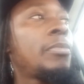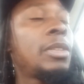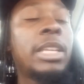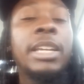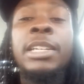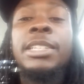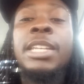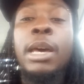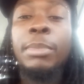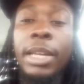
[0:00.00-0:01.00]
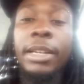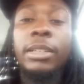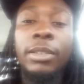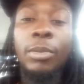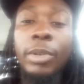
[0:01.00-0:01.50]
They
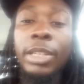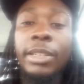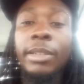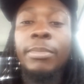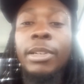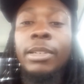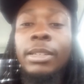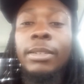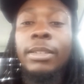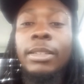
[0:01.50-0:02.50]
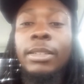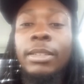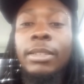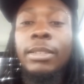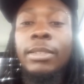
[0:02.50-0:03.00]
contaminating the weed, bro.
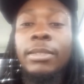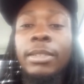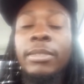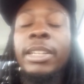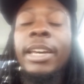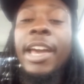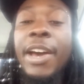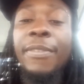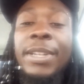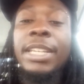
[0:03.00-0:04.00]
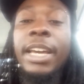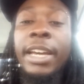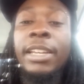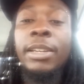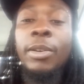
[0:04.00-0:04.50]
The
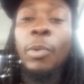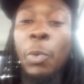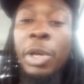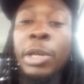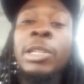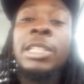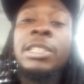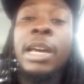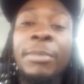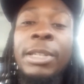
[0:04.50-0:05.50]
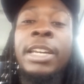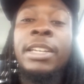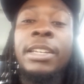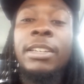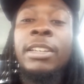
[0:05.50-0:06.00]
FDA will
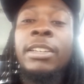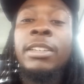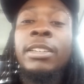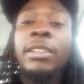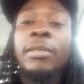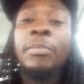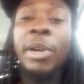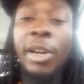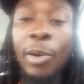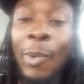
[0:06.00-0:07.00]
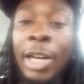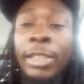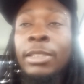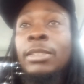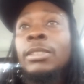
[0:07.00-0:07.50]
contaminate
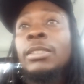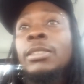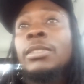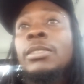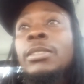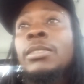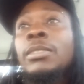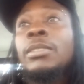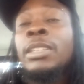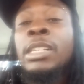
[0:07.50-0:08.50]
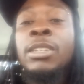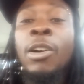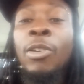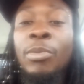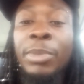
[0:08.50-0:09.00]
marijuana. That's
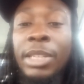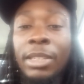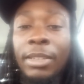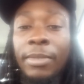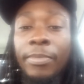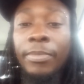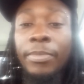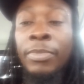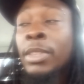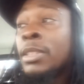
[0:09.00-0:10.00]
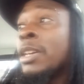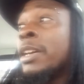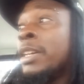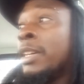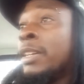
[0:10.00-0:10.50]
on me.
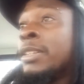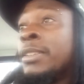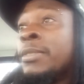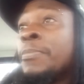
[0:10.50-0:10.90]
And